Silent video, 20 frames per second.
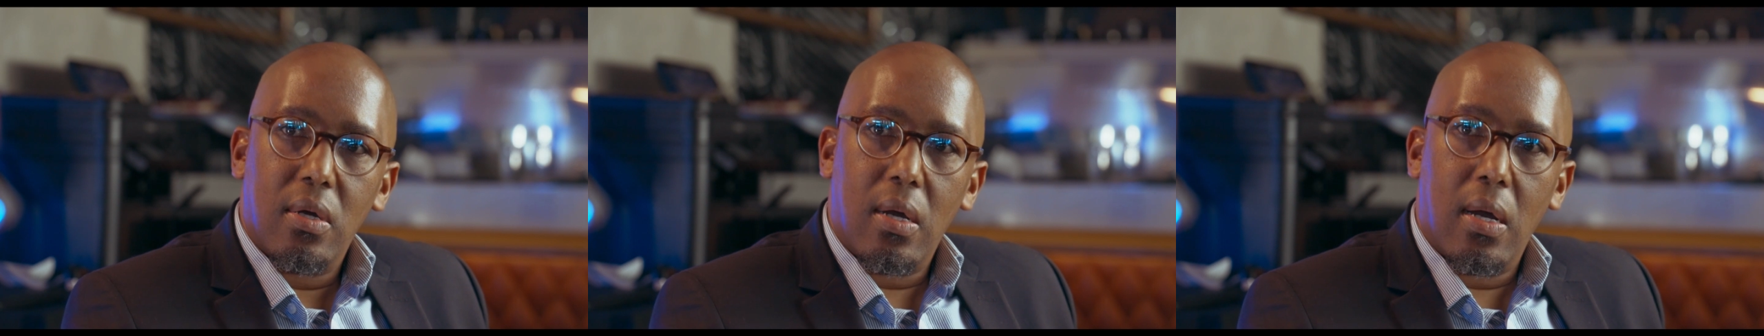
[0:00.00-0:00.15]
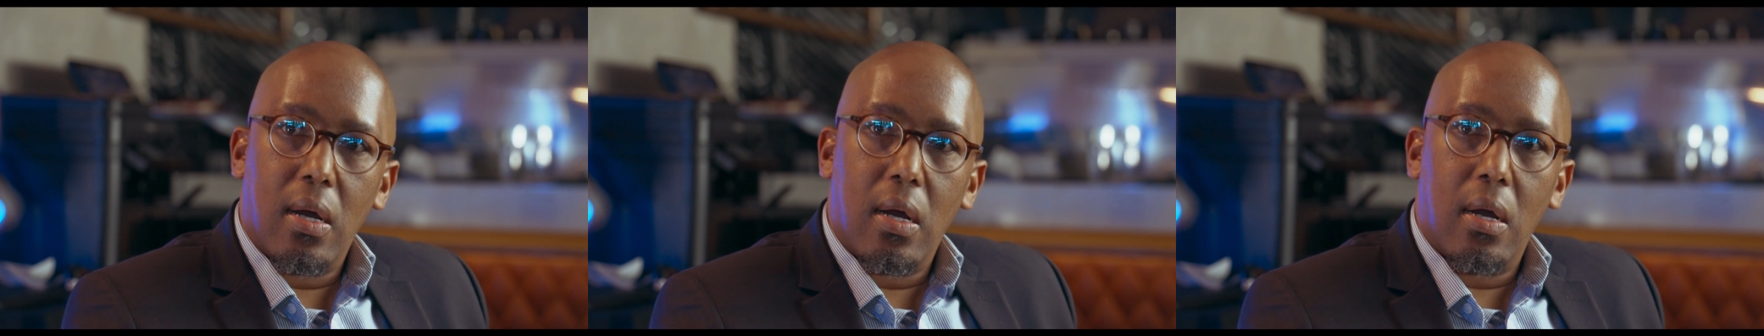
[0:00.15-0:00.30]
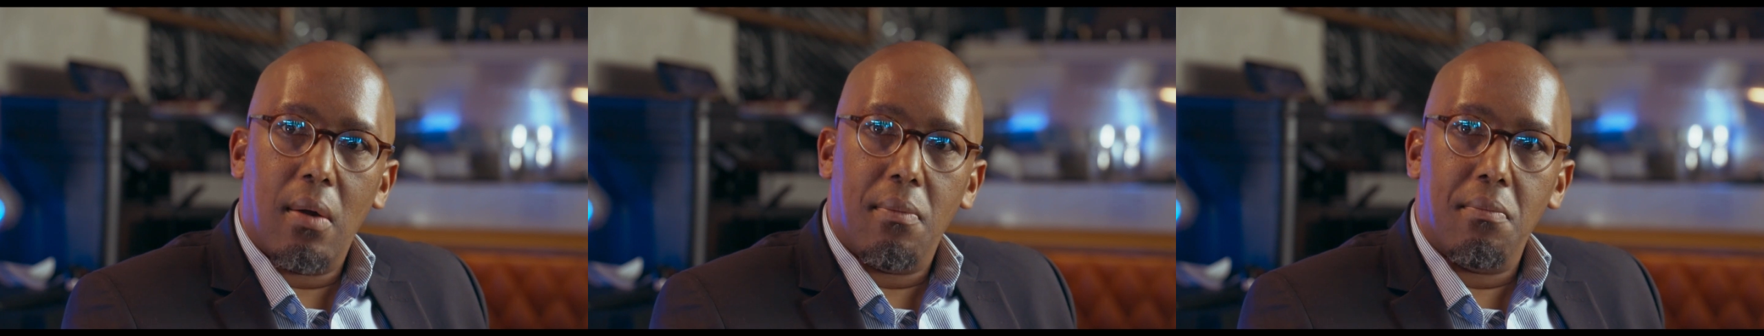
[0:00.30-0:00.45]

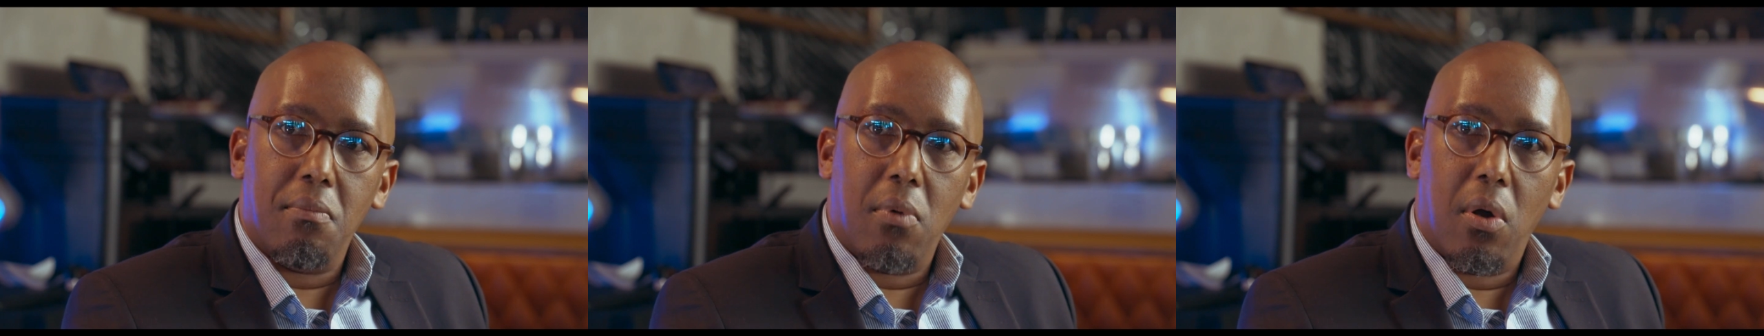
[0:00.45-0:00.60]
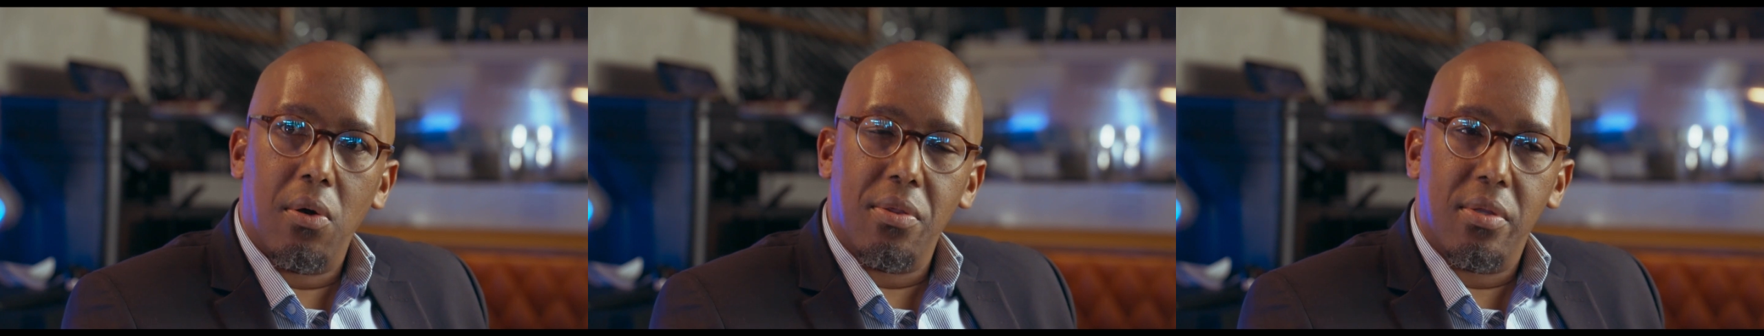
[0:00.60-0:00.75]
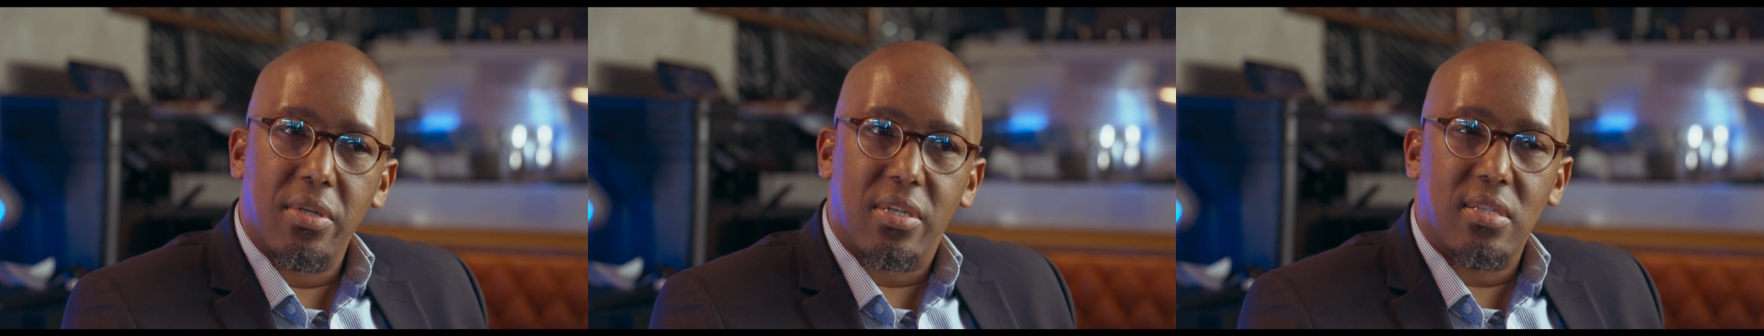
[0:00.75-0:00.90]

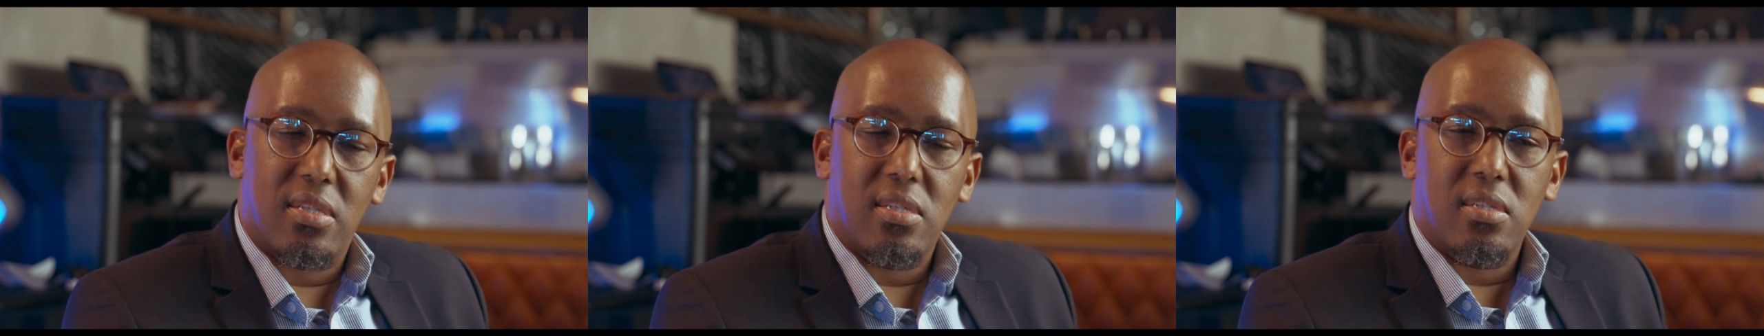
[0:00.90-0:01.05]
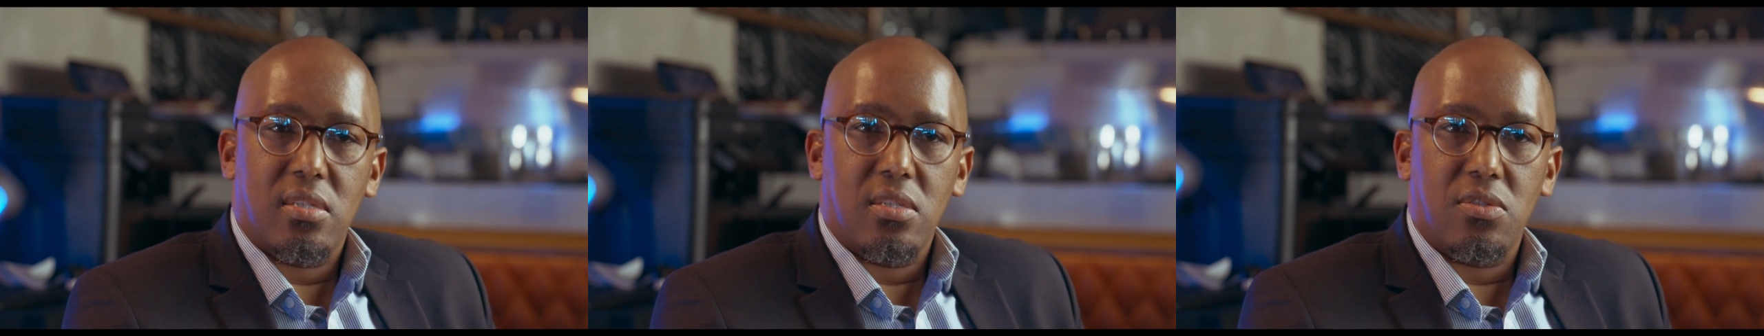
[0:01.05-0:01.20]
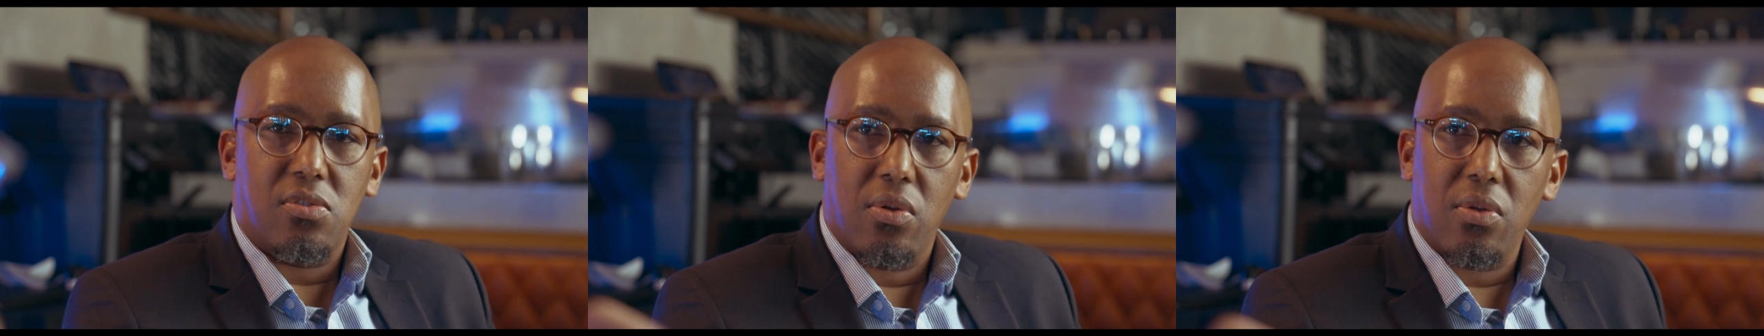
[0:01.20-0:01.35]
on the
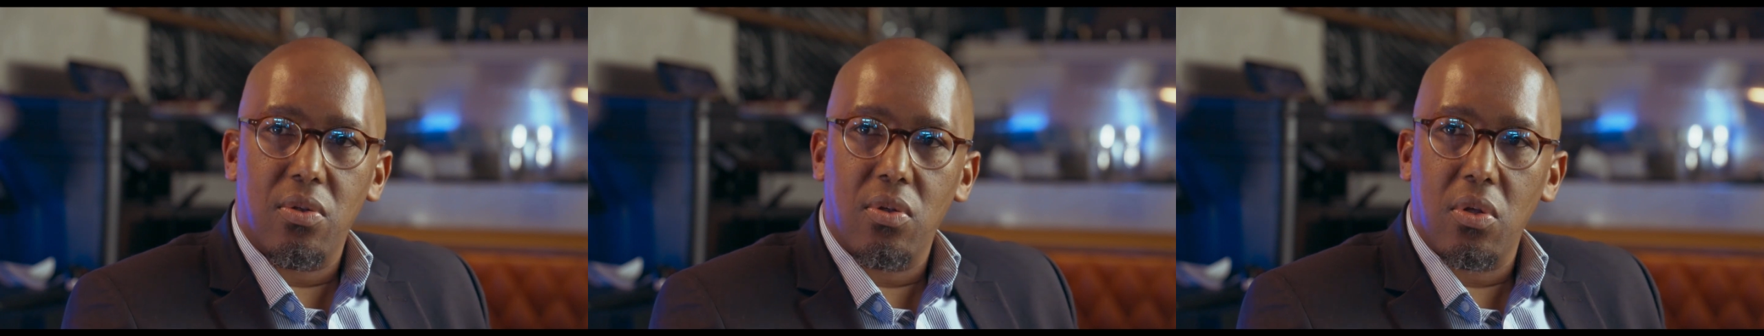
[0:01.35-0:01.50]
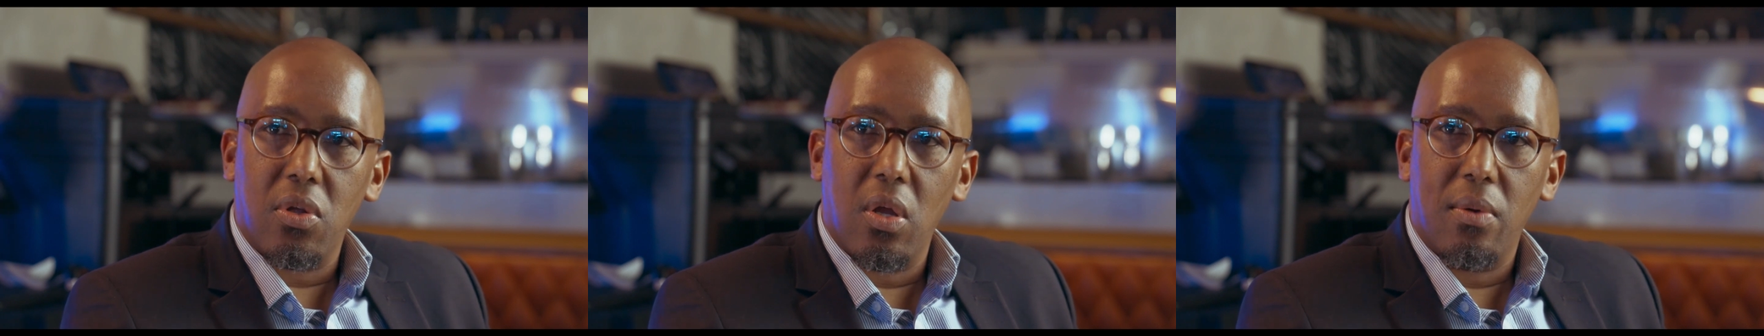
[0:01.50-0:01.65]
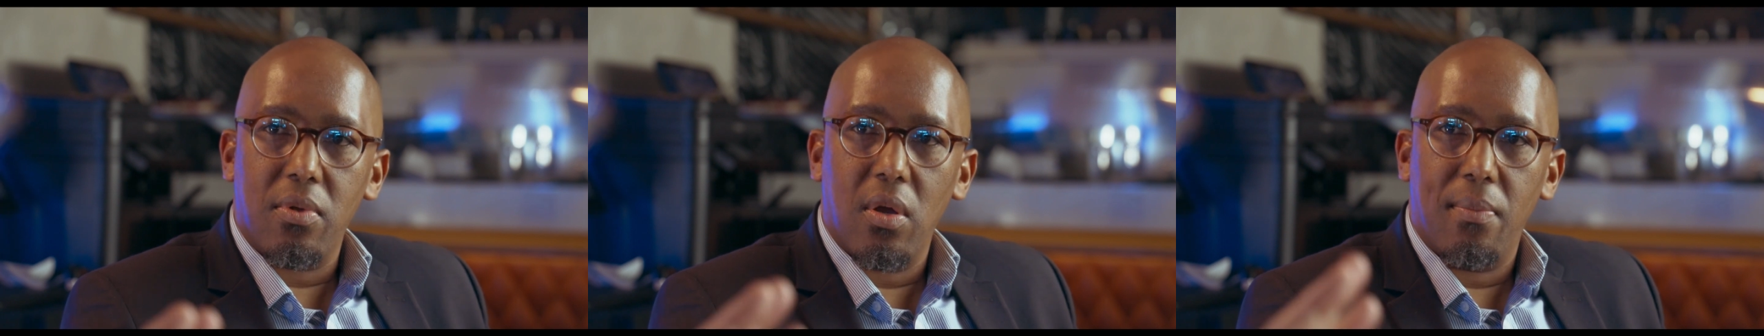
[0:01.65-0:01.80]
decisions
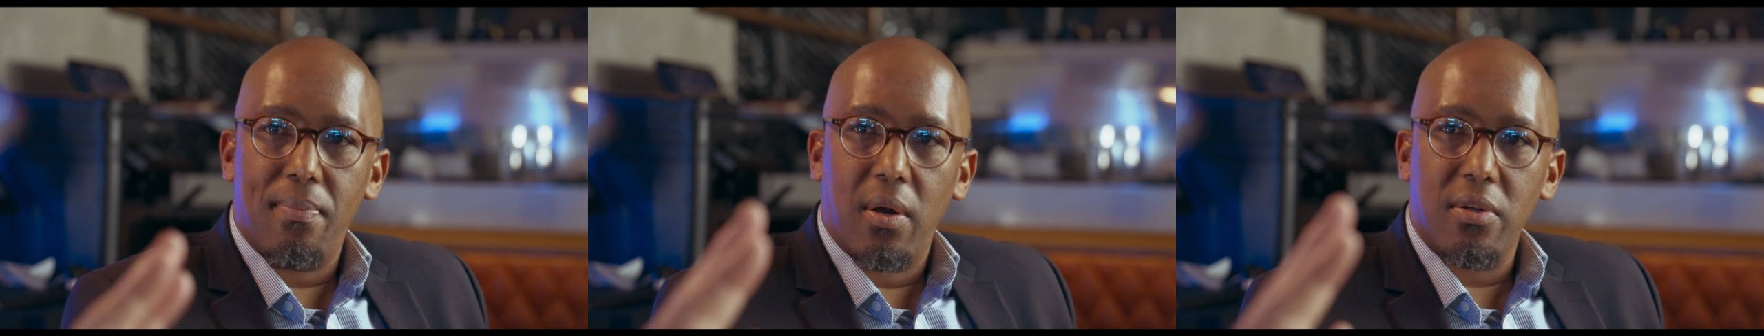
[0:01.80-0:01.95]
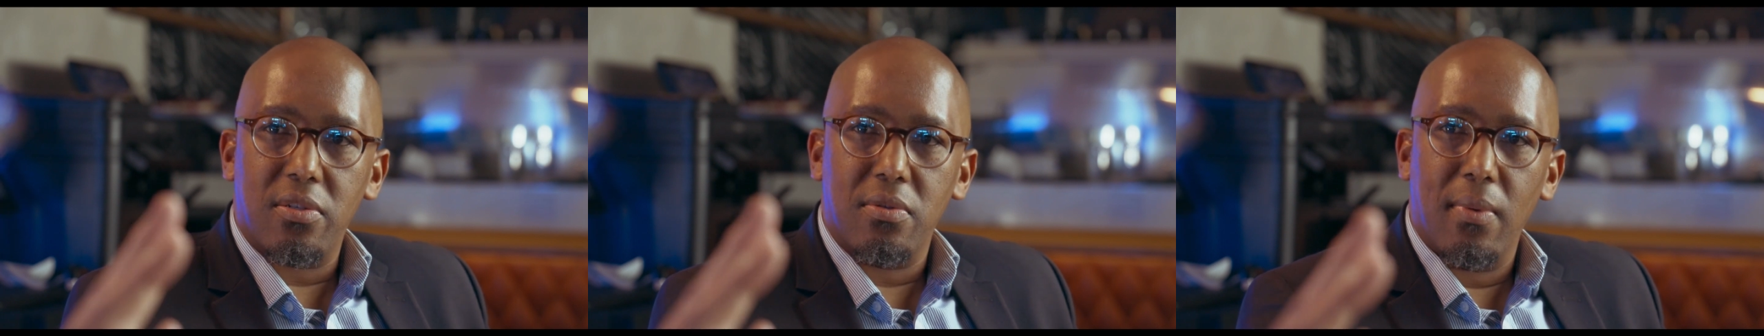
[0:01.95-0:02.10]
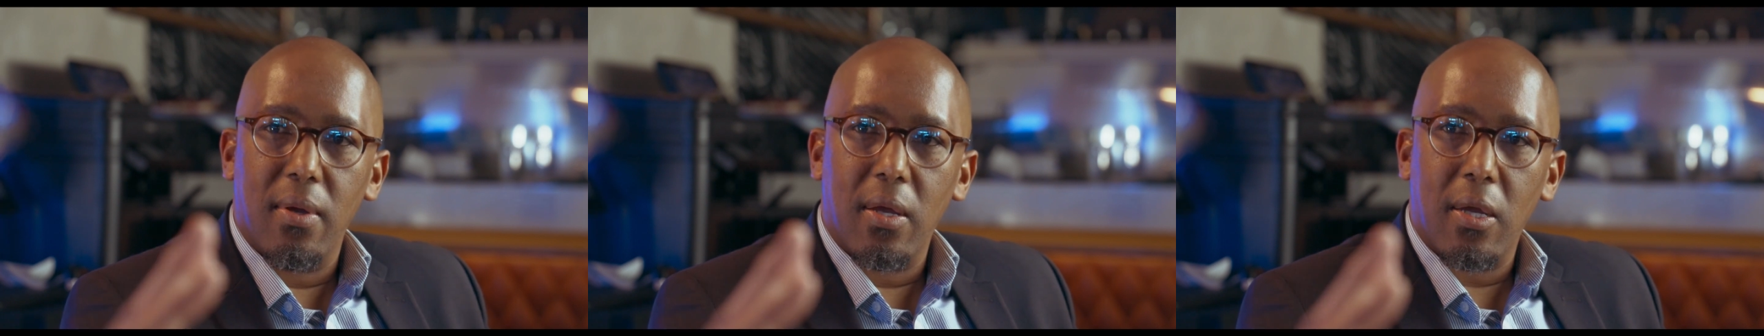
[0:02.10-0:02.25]
you're
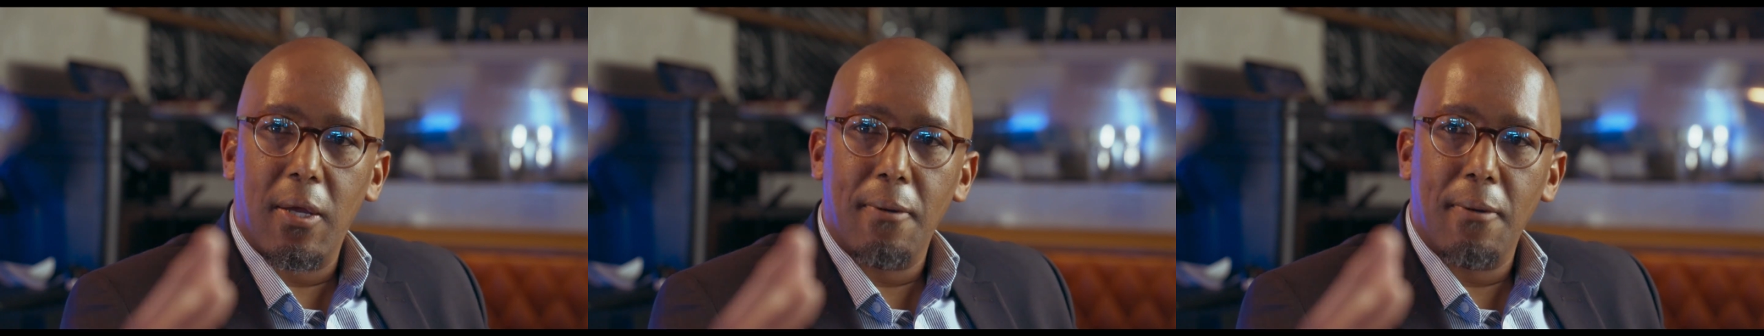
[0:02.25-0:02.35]
about to make.